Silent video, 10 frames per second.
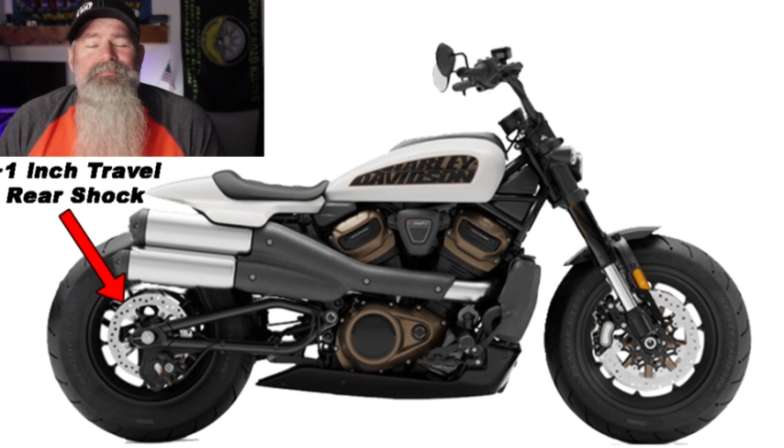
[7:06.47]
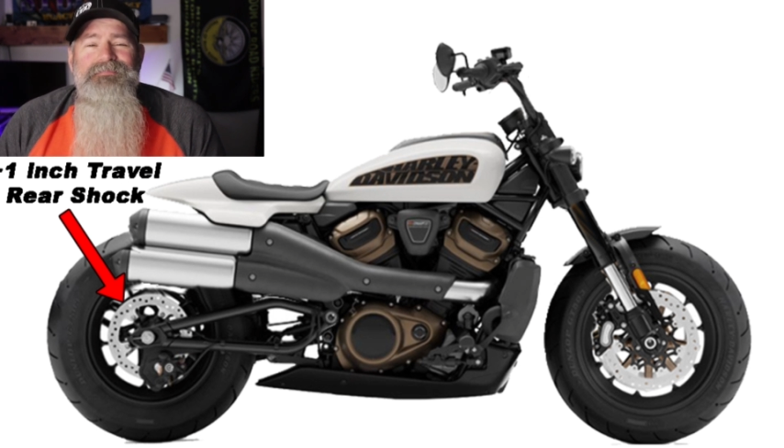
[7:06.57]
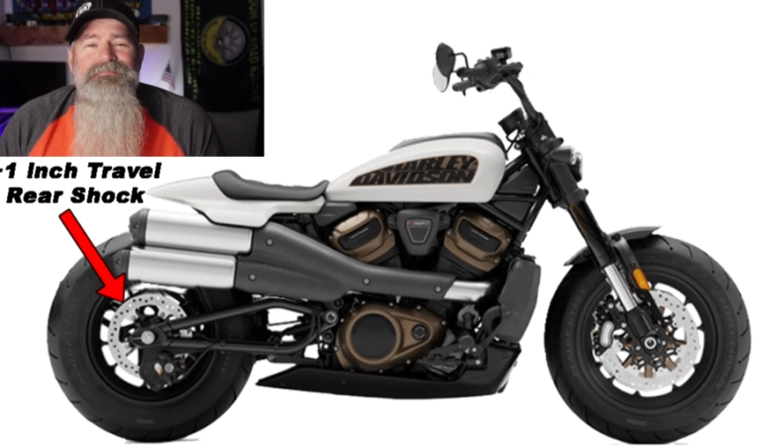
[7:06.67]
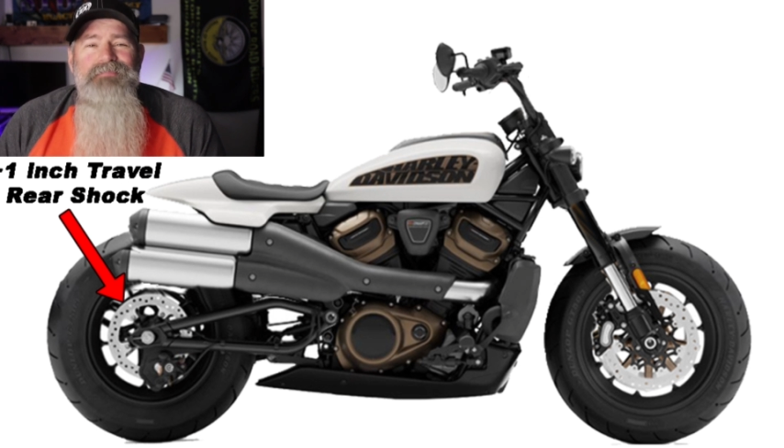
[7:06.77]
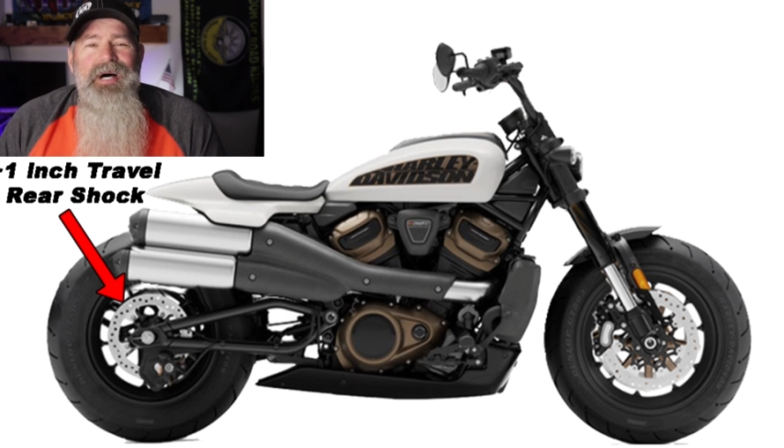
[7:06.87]

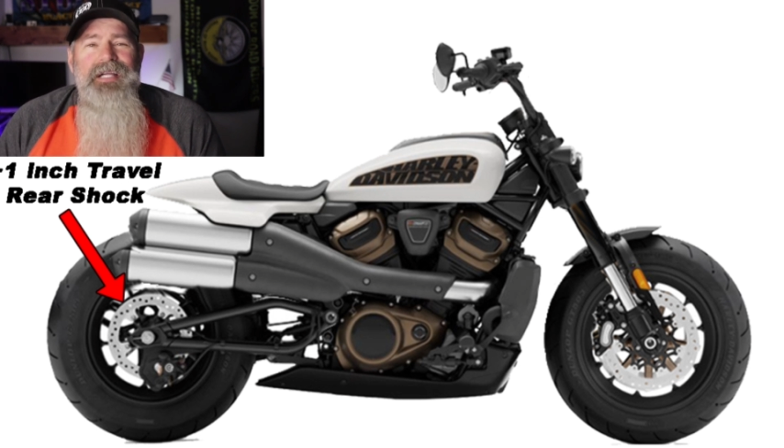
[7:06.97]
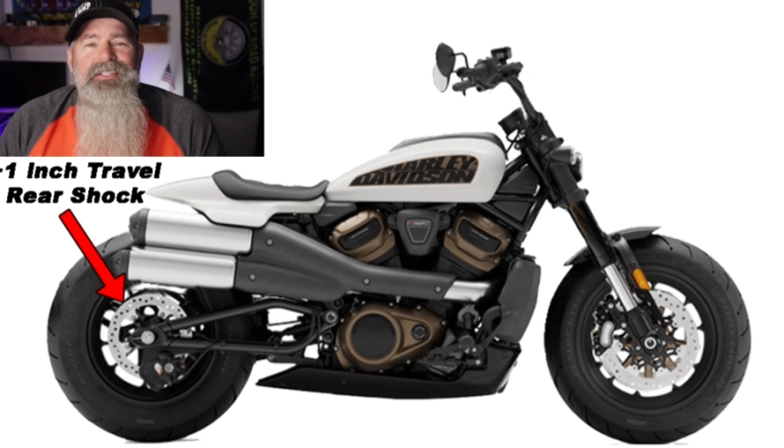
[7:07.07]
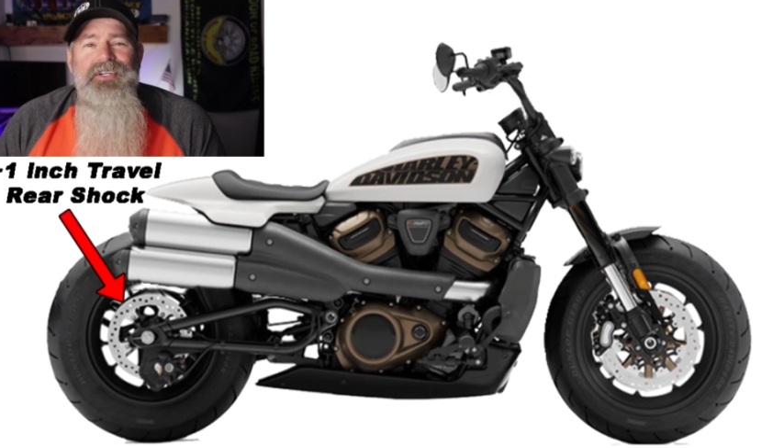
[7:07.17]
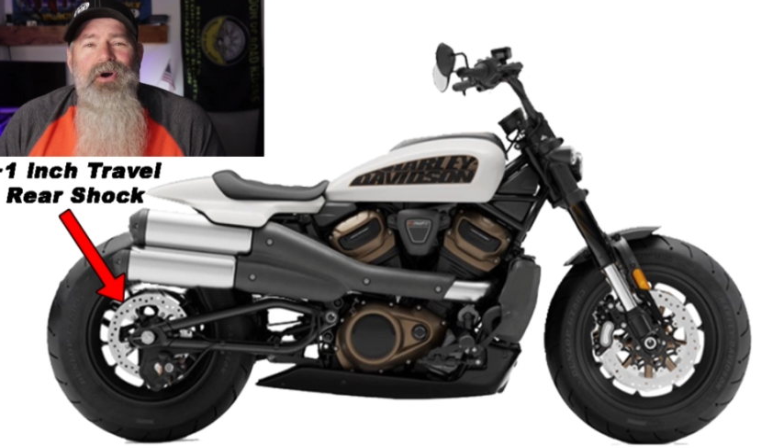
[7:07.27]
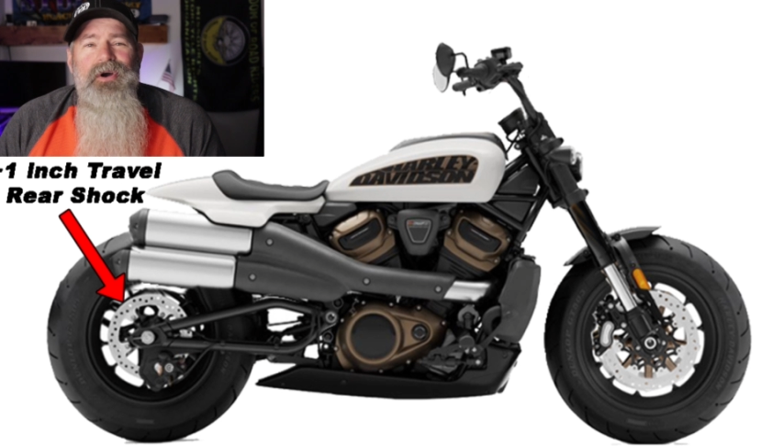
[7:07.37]

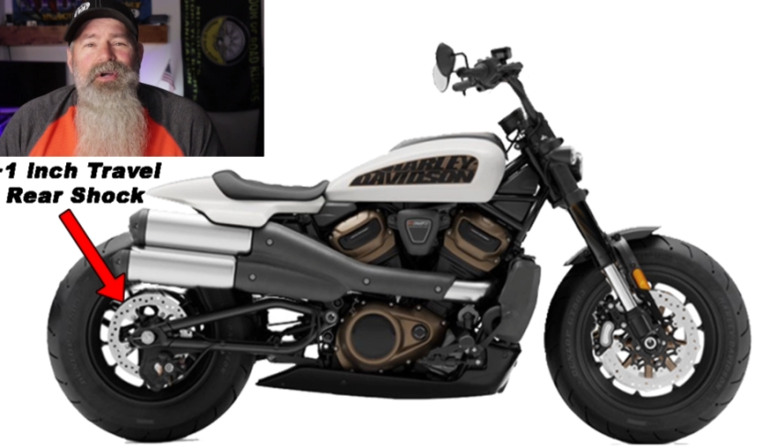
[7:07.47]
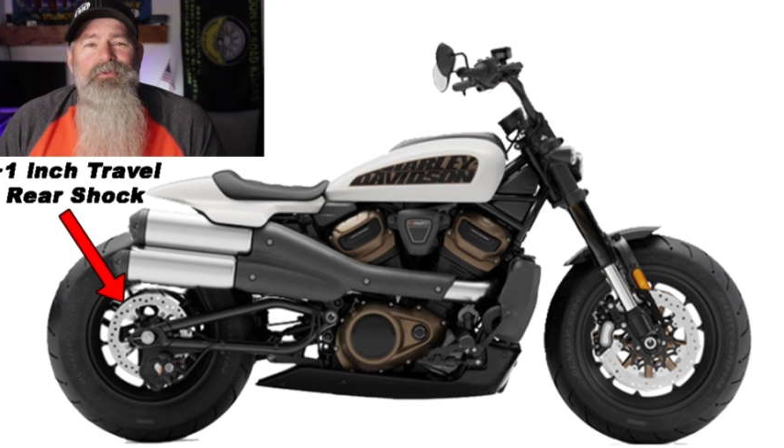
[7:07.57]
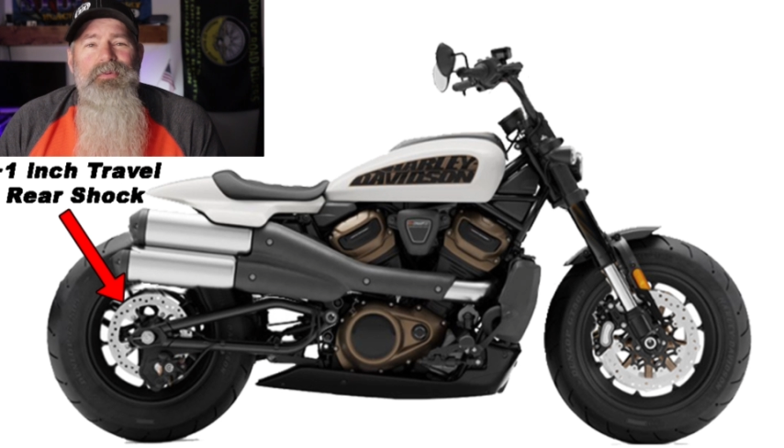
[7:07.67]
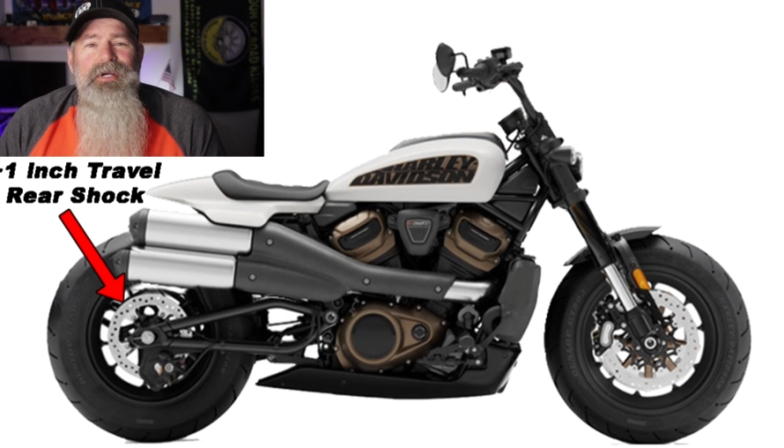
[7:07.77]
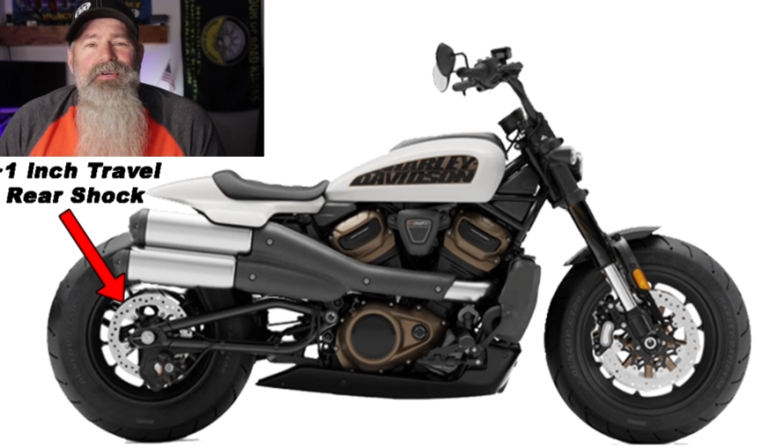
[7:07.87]
mud
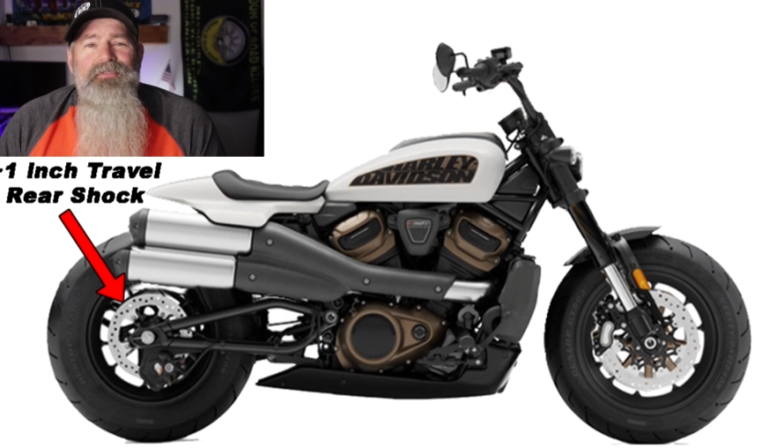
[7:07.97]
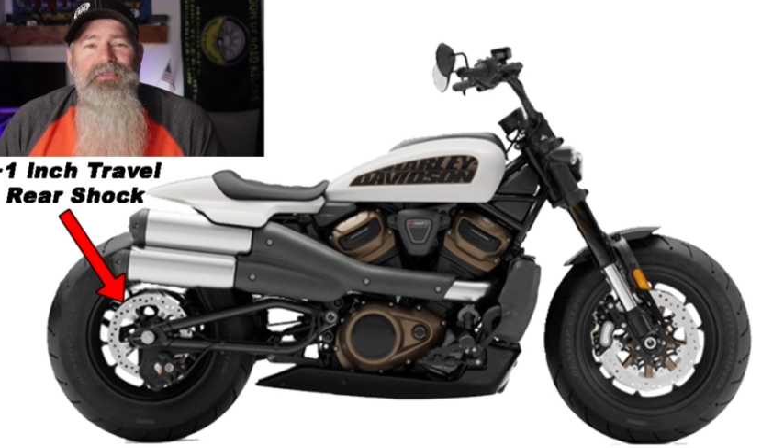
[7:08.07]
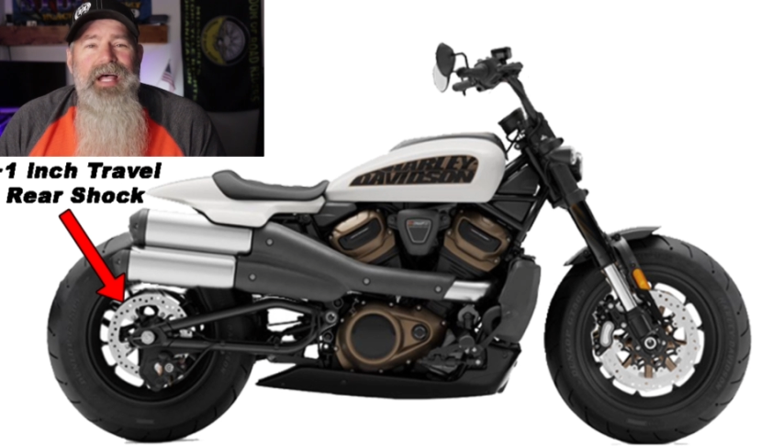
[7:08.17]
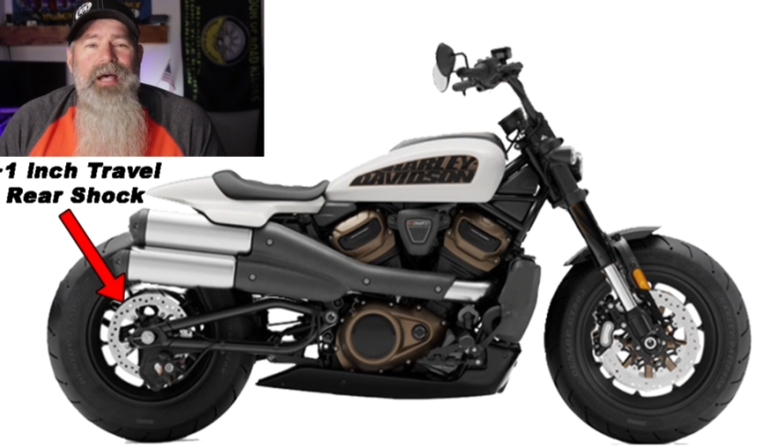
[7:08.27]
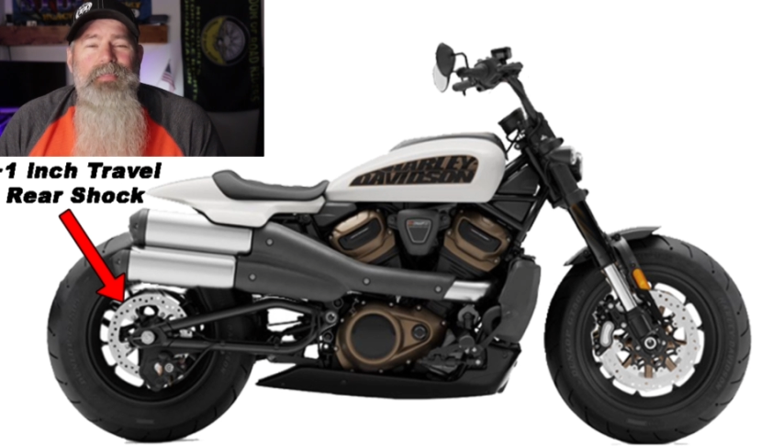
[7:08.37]
guard rear
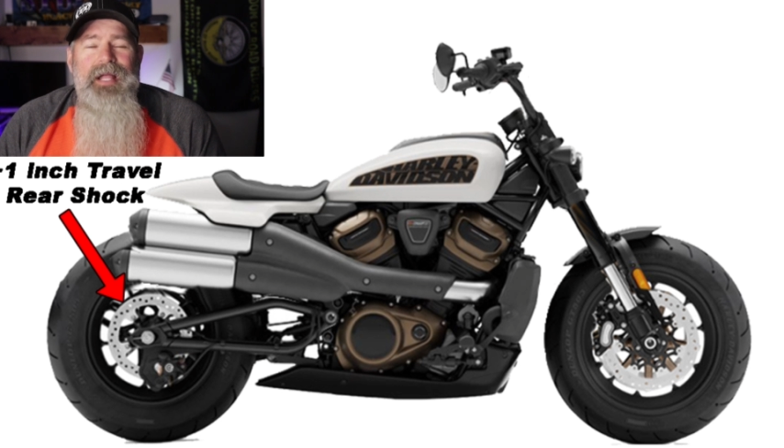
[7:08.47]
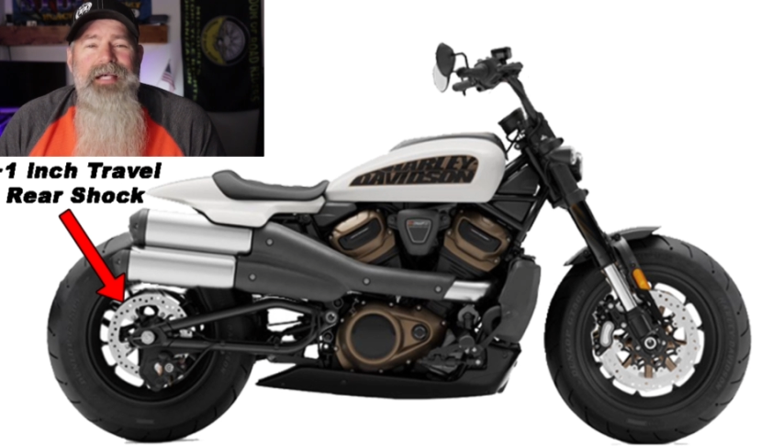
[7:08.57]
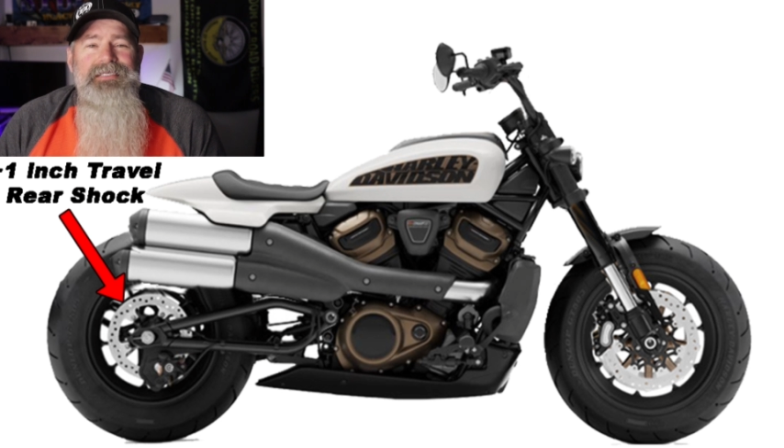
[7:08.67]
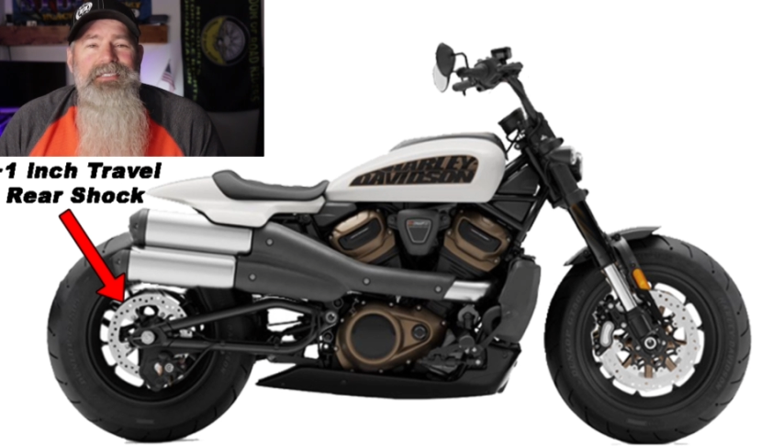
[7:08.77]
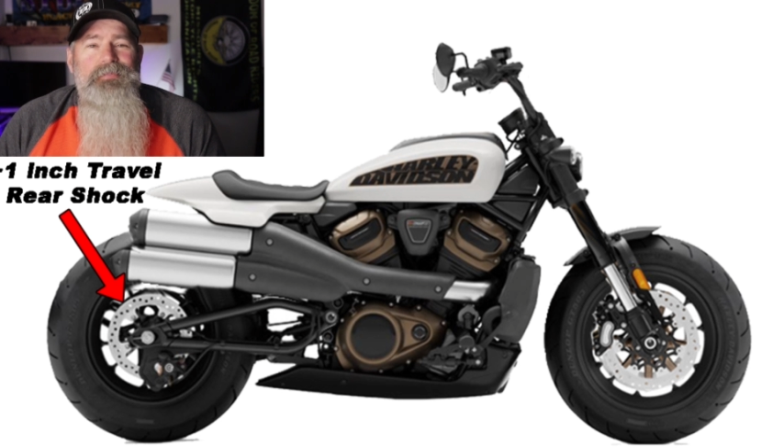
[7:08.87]
flap
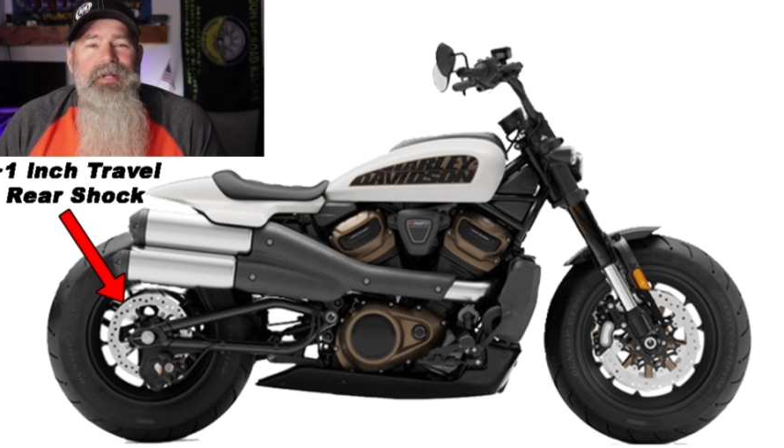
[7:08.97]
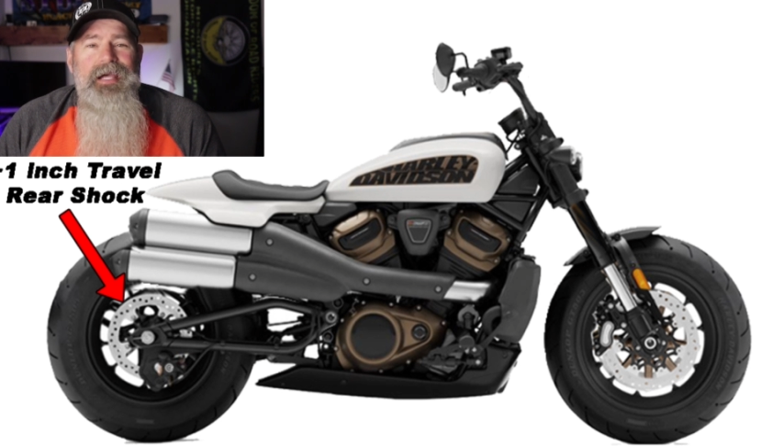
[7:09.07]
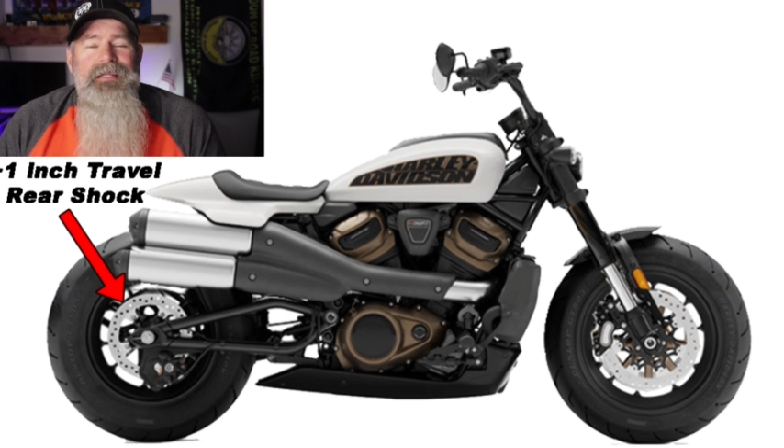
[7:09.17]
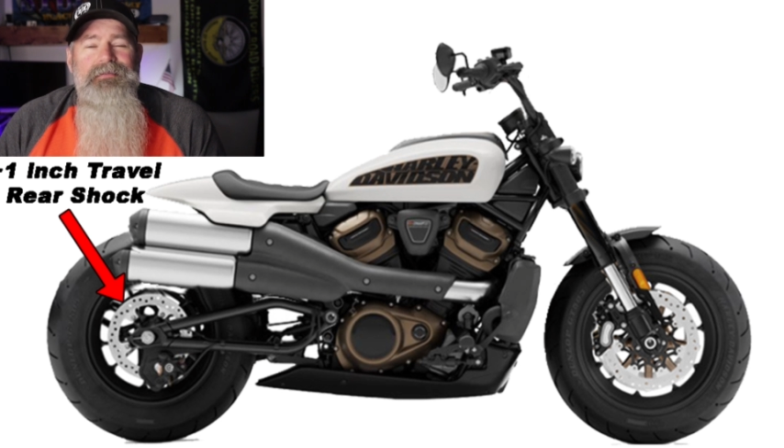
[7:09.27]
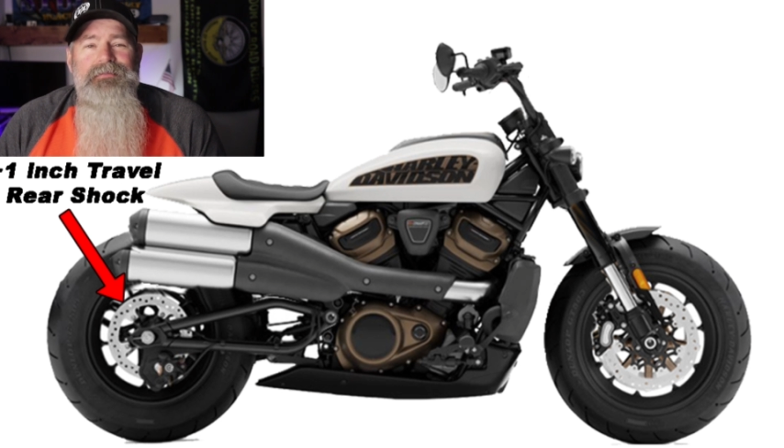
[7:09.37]
license
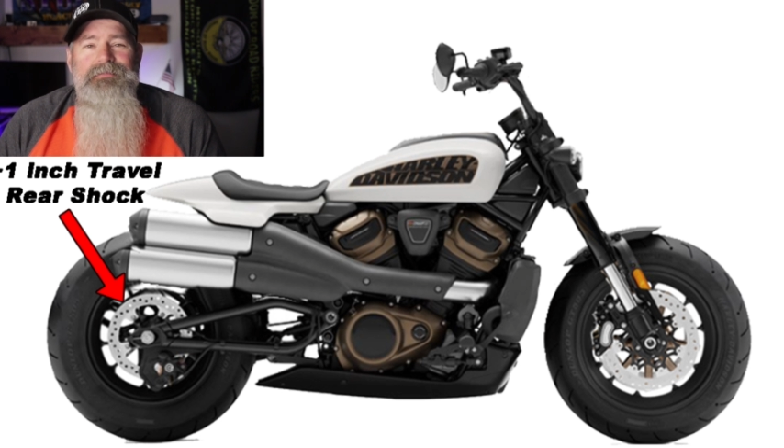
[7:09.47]
plate